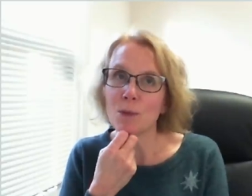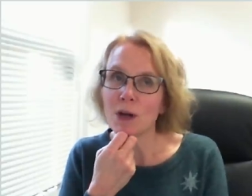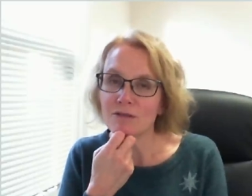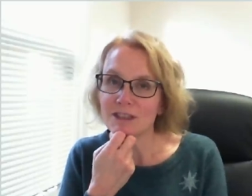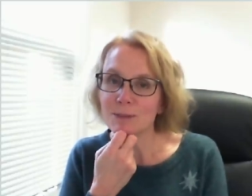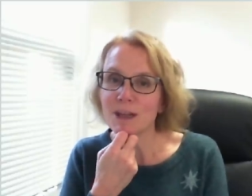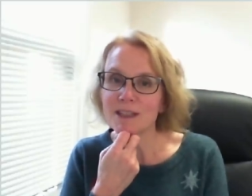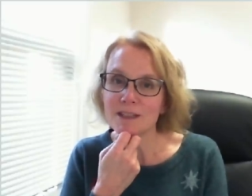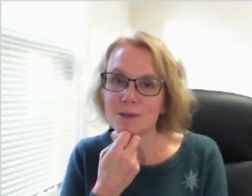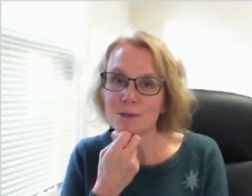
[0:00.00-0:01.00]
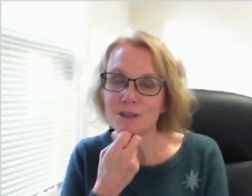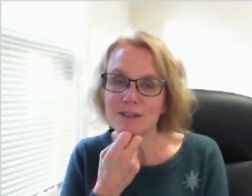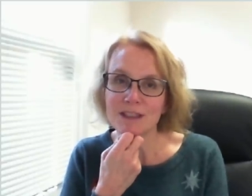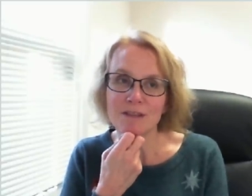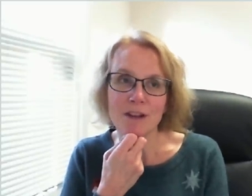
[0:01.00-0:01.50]
well-respected author
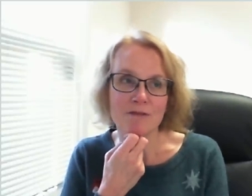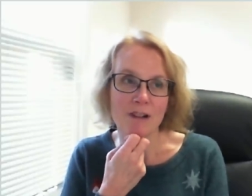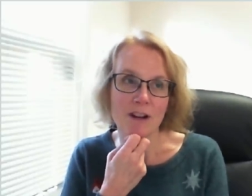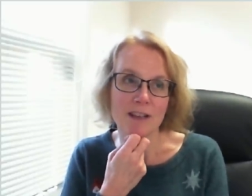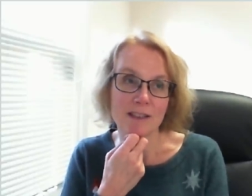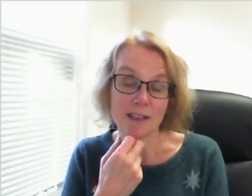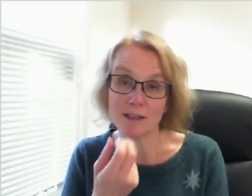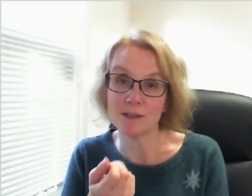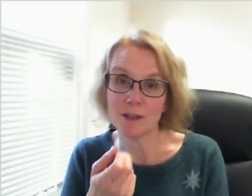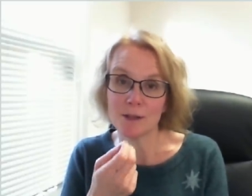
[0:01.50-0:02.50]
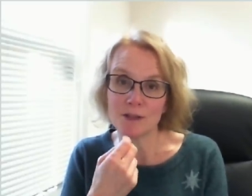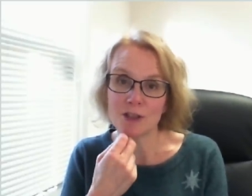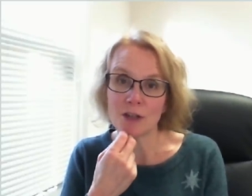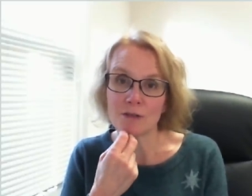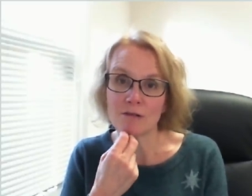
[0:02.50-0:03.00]
in her own right, and so is
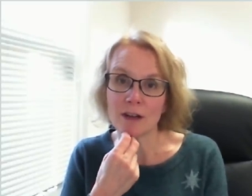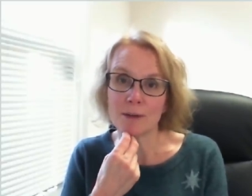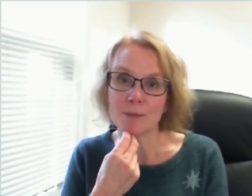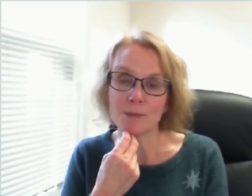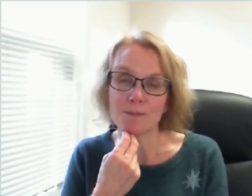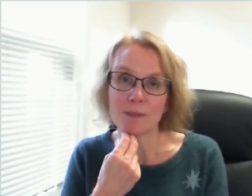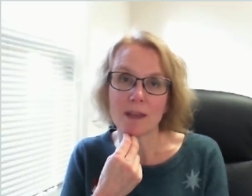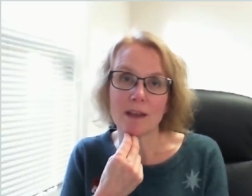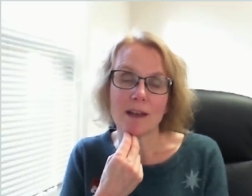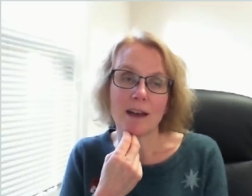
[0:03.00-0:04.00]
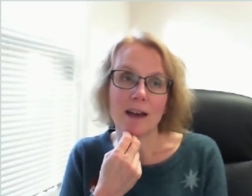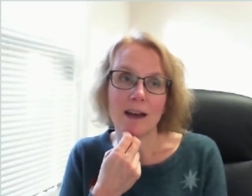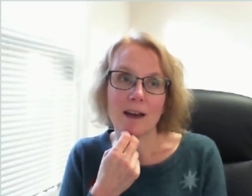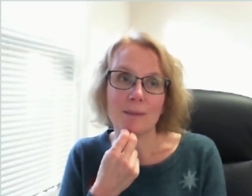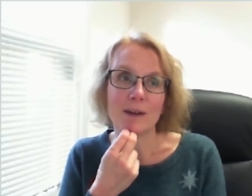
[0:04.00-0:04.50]
Joe Graham.
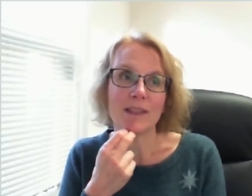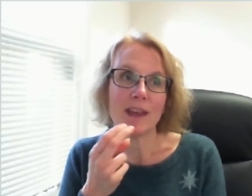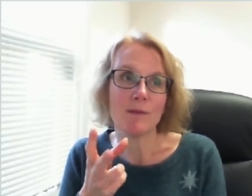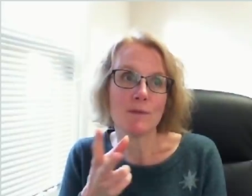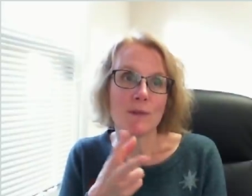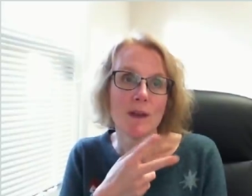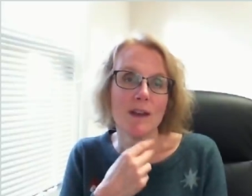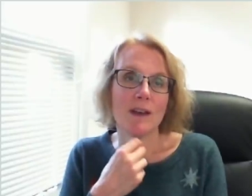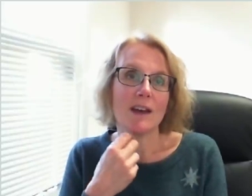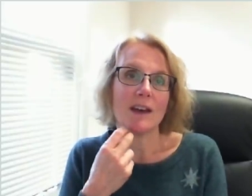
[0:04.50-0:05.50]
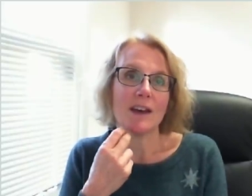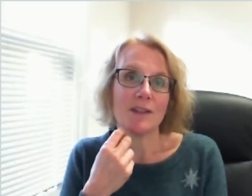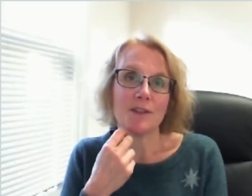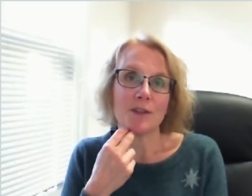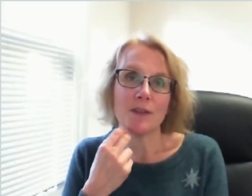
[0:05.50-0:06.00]
And they,
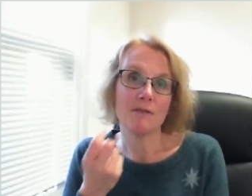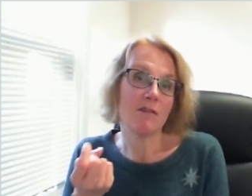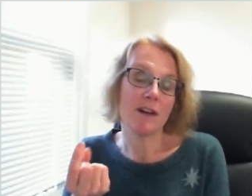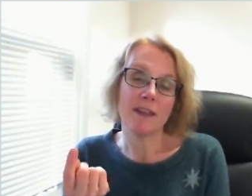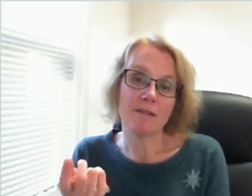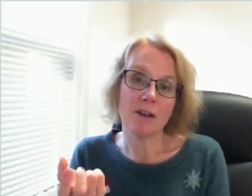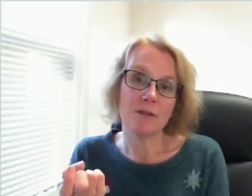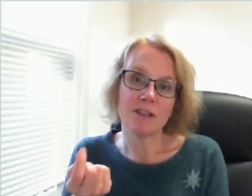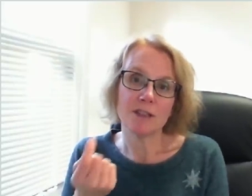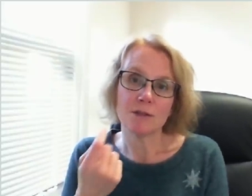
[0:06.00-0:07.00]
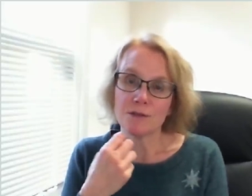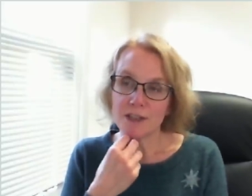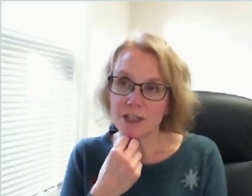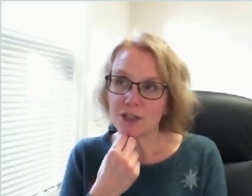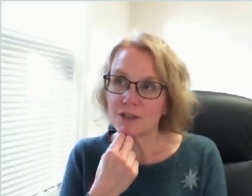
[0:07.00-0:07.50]
so they write their own original
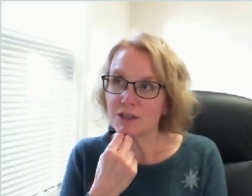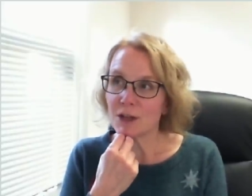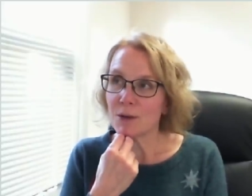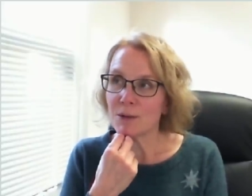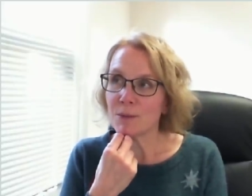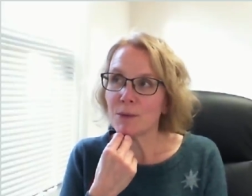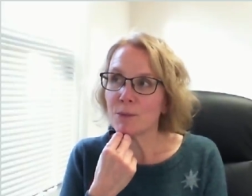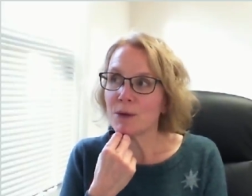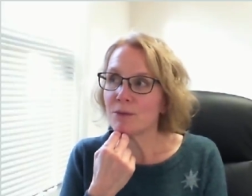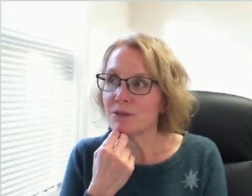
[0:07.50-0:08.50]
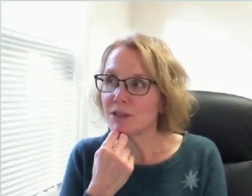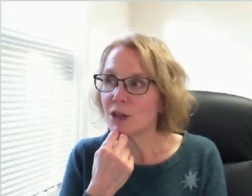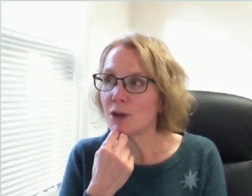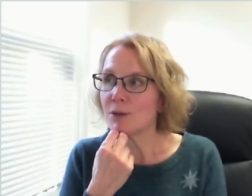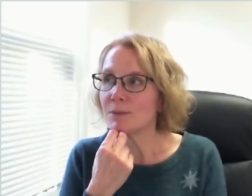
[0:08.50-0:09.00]
fiction. So we were
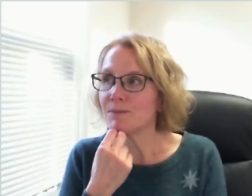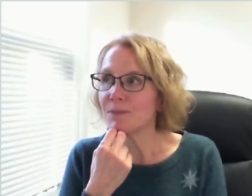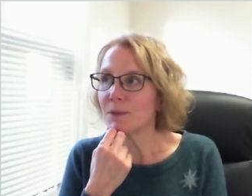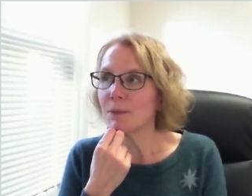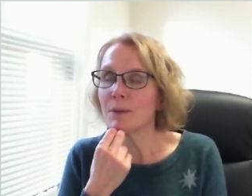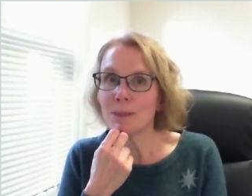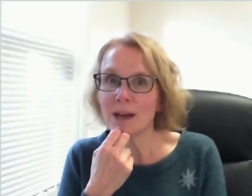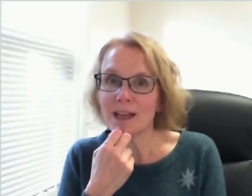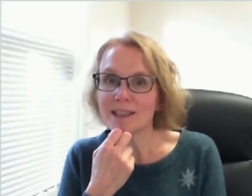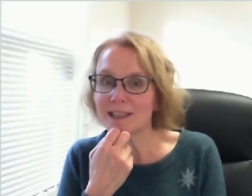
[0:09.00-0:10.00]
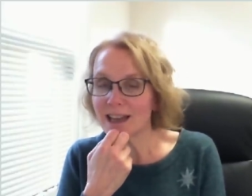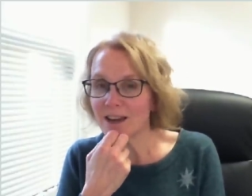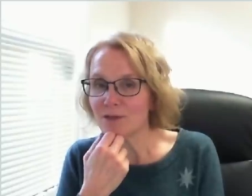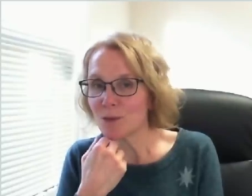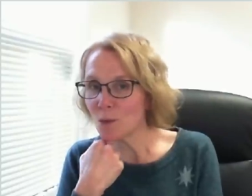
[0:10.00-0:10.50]
so blessed to
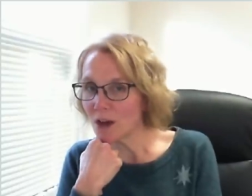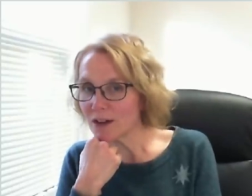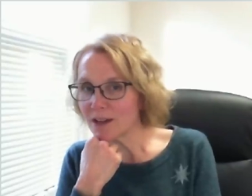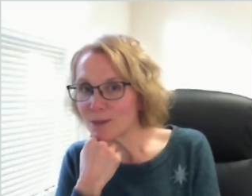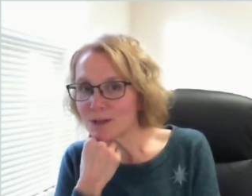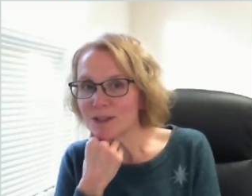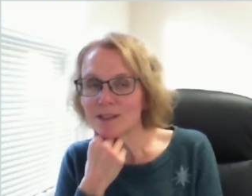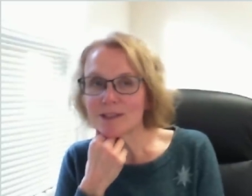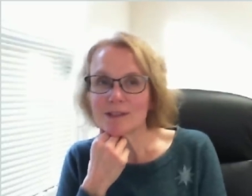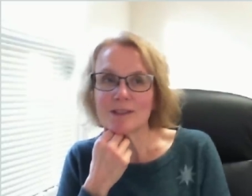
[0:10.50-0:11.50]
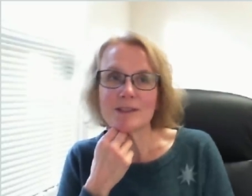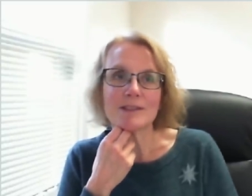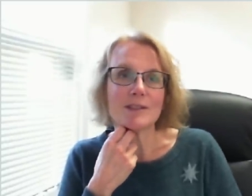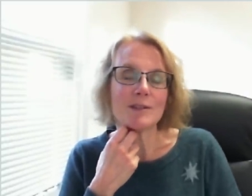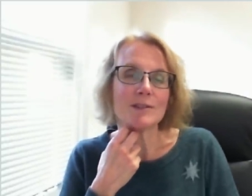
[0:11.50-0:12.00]
have them working with us
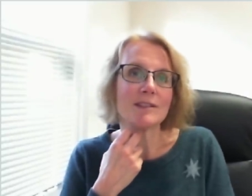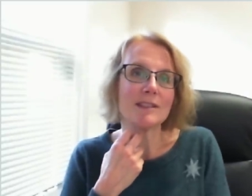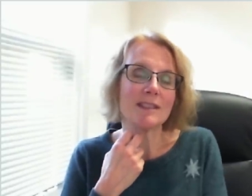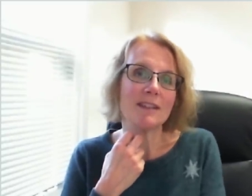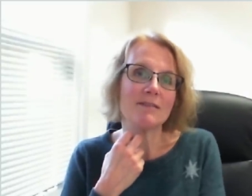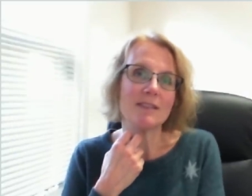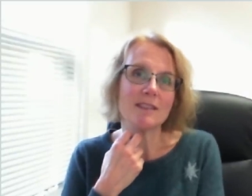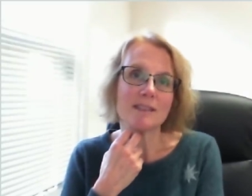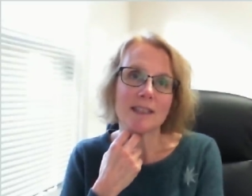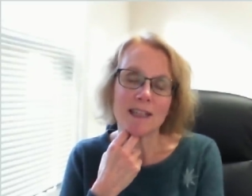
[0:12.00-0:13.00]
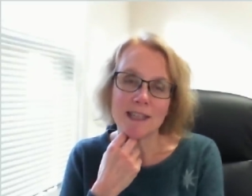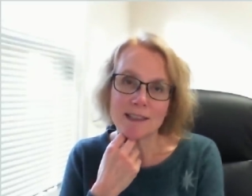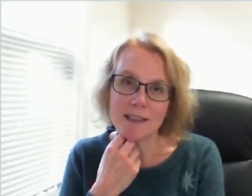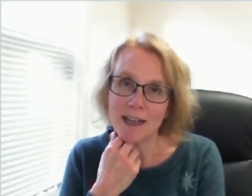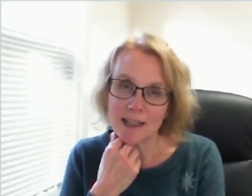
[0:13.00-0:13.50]
on the series, the
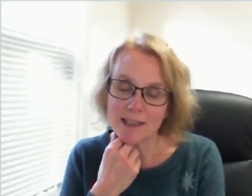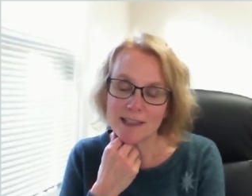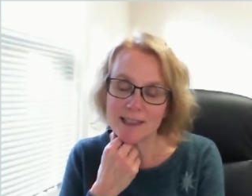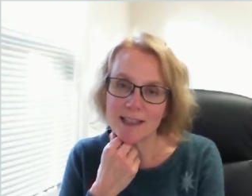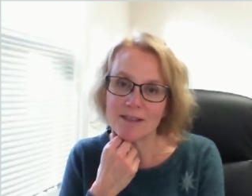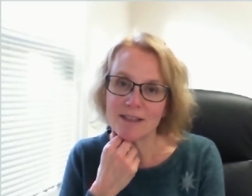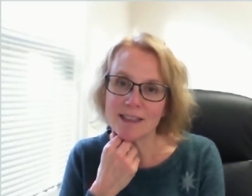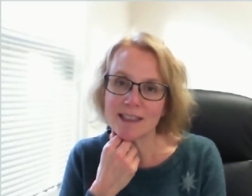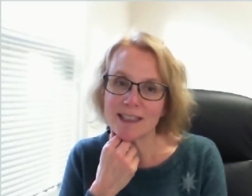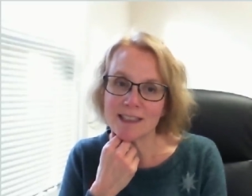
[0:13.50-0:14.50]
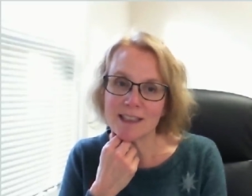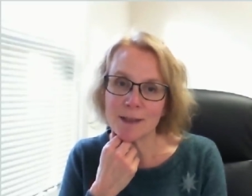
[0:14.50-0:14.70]
Legacy series. And